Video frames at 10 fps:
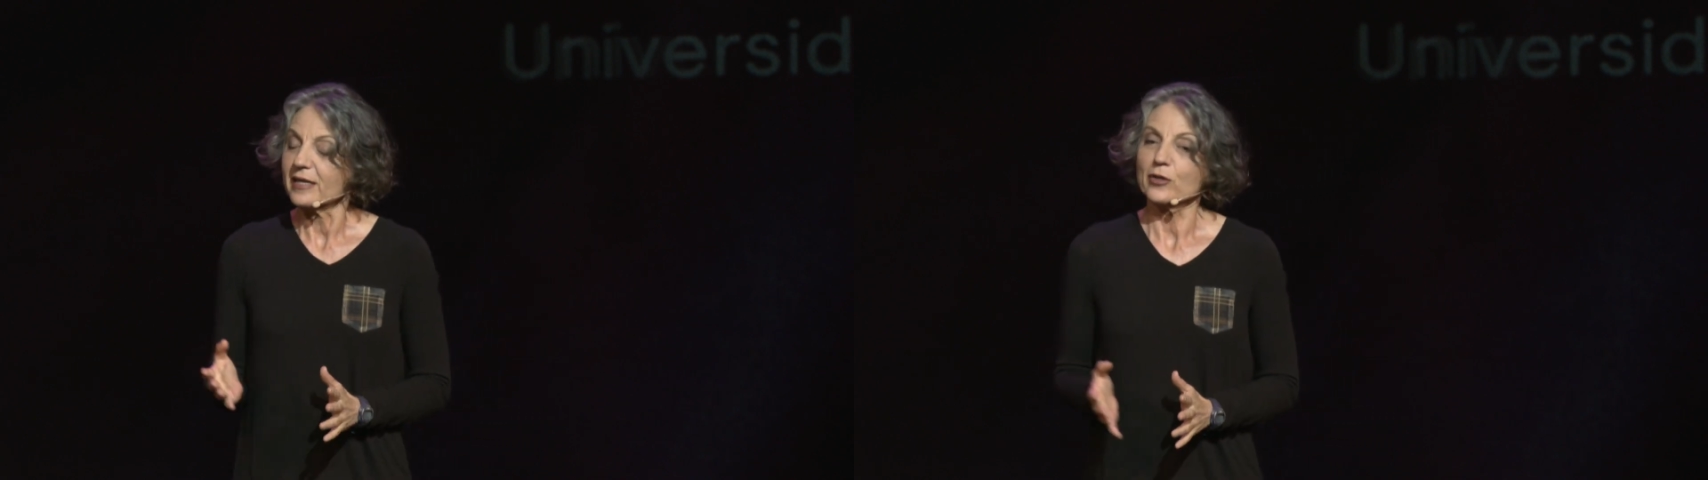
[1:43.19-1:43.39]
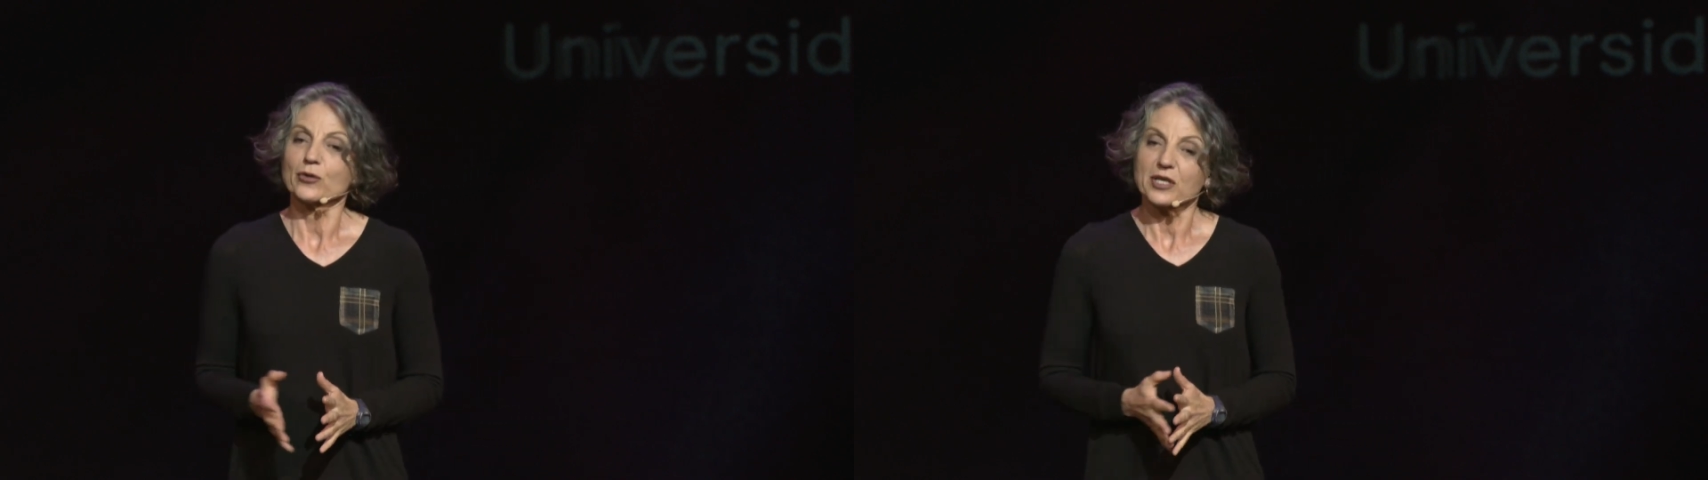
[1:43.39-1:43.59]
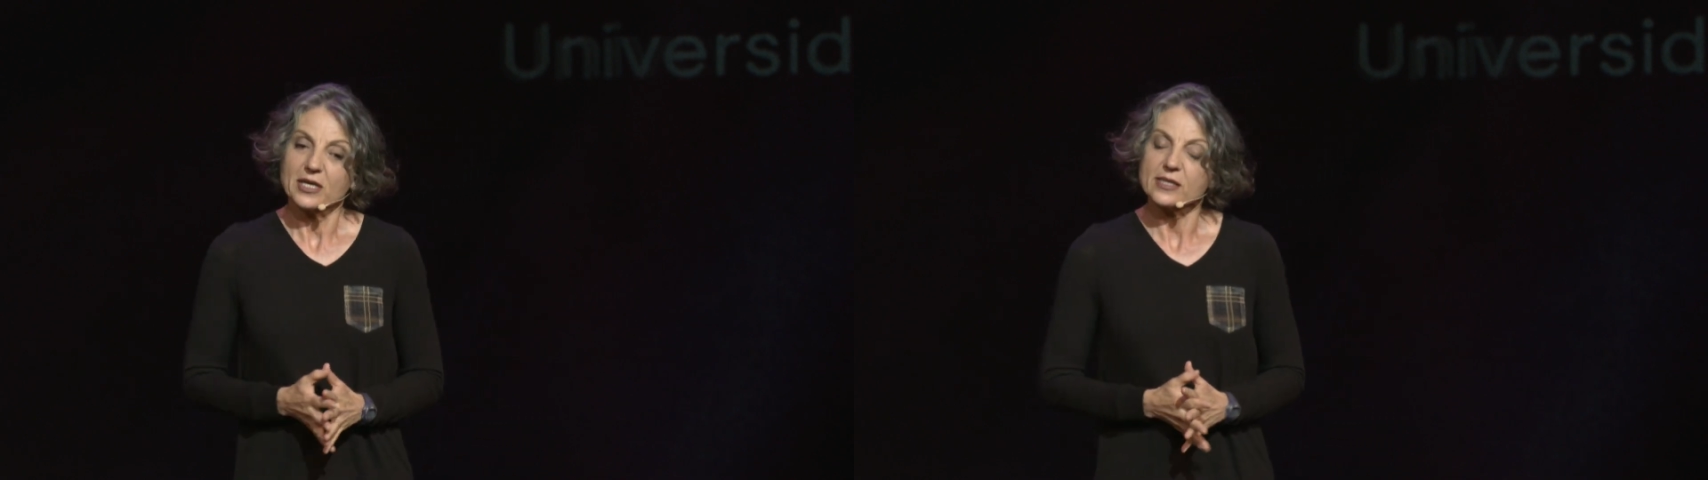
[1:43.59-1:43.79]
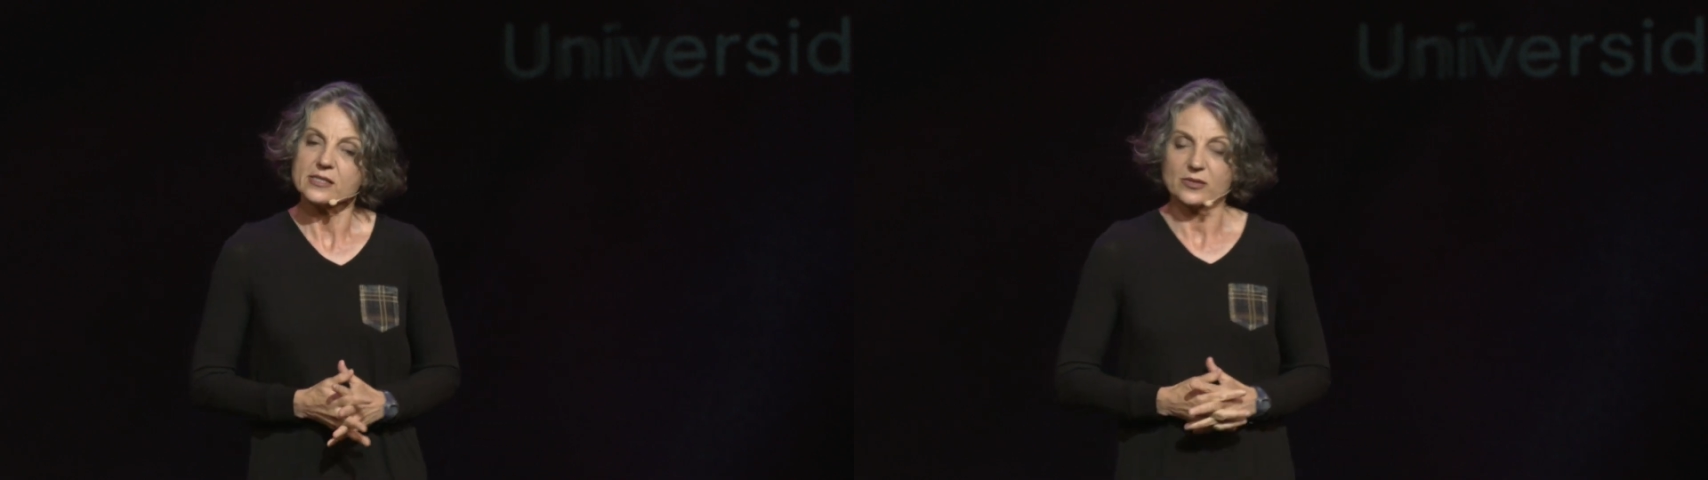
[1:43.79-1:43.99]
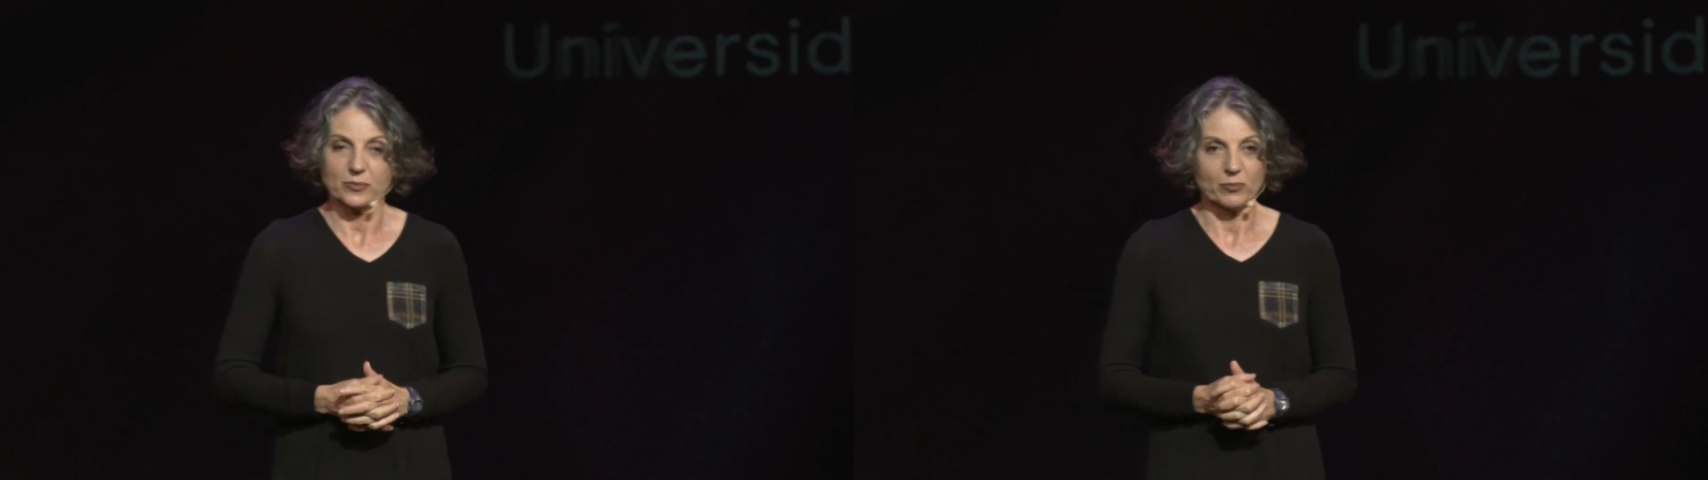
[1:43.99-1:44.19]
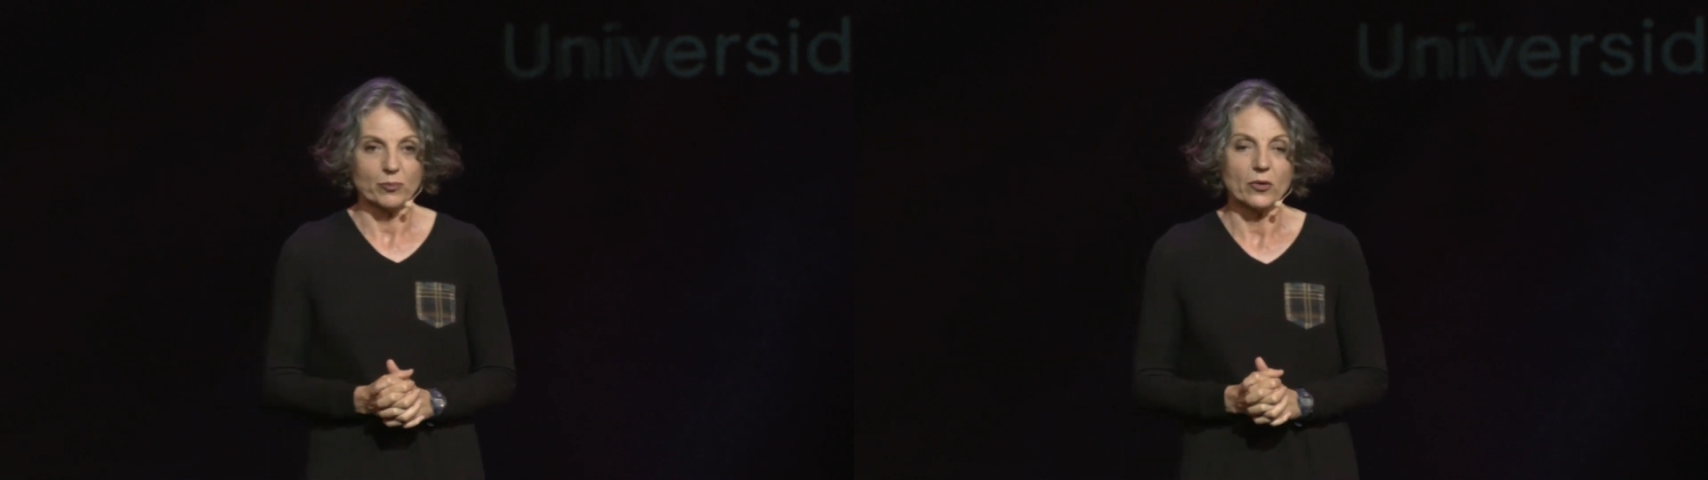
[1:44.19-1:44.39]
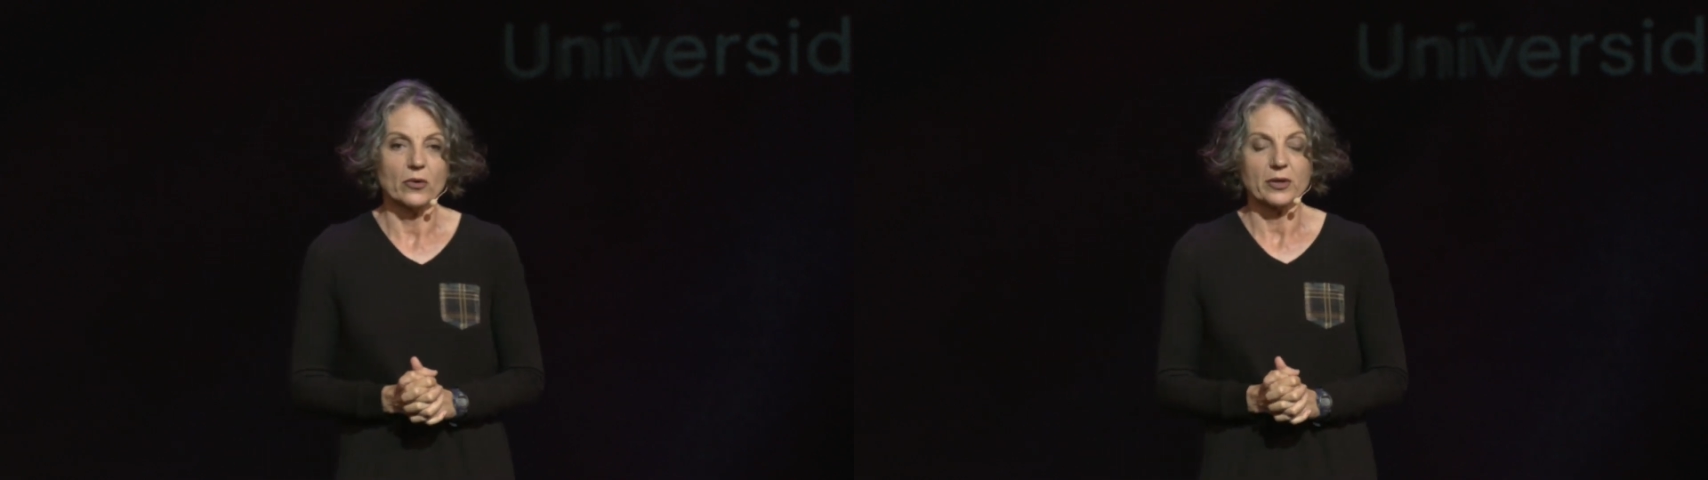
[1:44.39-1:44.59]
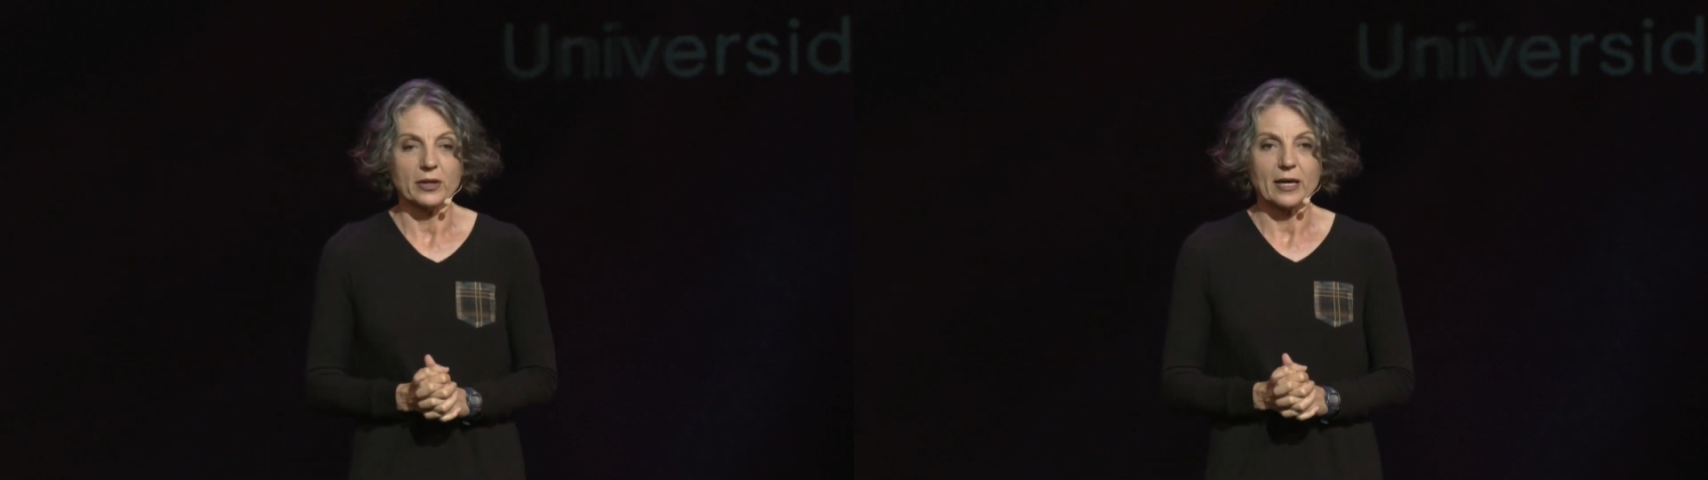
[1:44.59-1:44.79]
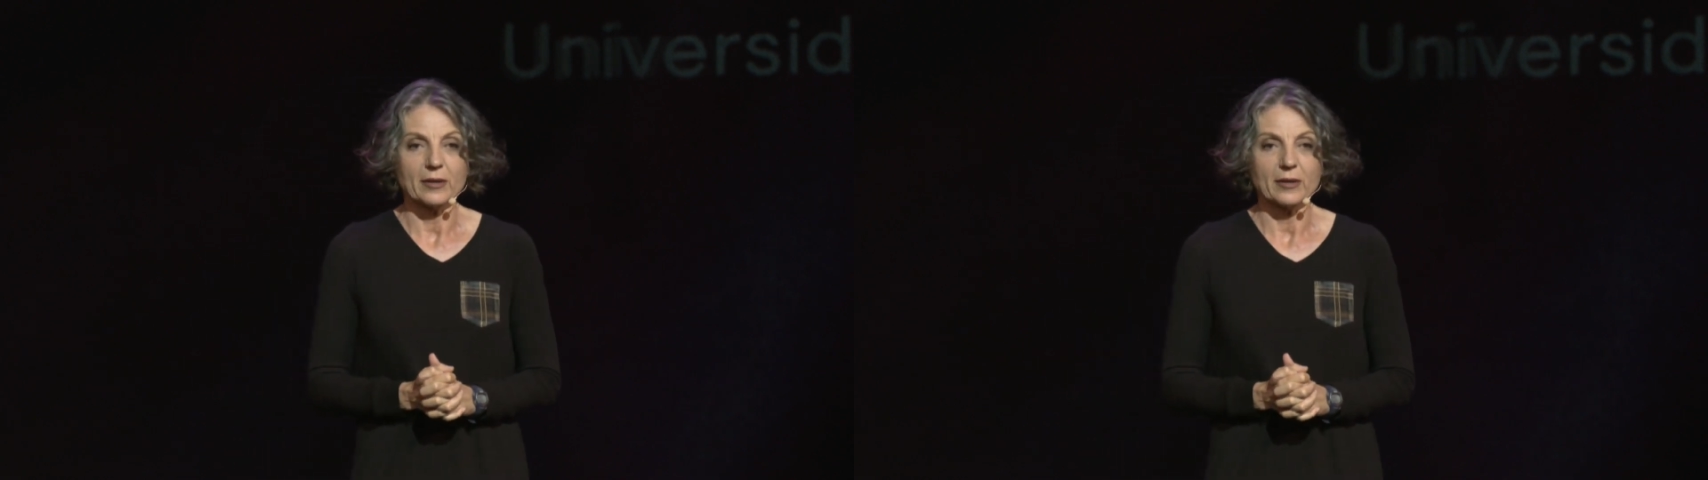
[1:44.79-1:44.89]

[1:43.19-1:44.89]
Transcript: and Ricardo Diez